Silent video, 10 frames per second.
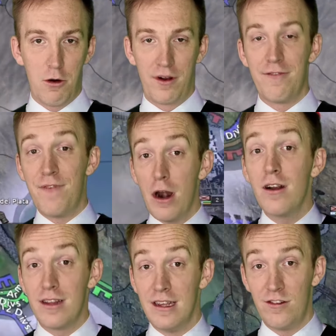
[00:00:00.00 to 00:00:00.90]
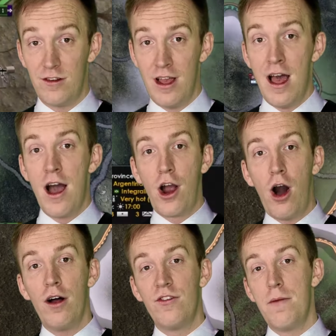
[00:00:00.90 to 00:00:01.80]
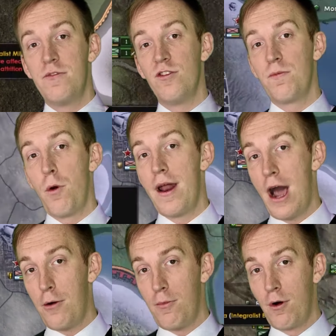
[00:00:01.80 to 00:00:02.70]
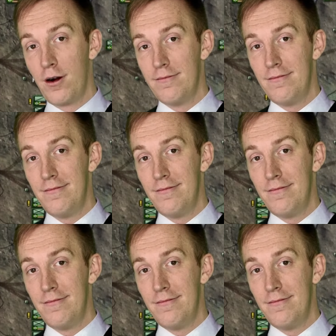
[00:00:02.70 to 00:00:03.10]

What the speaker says: or at the very least, cause them to spread out more.